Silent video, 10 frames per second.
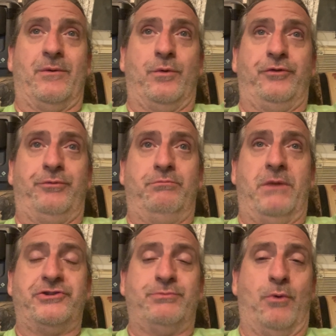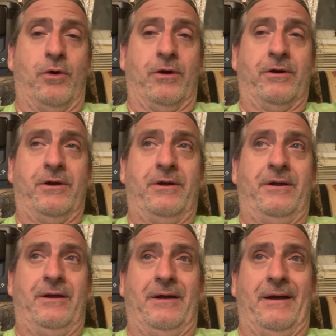was much more
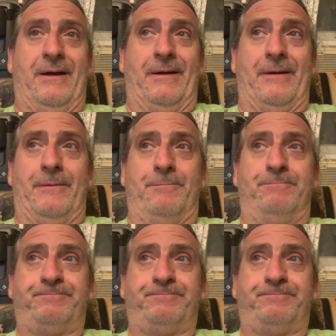um,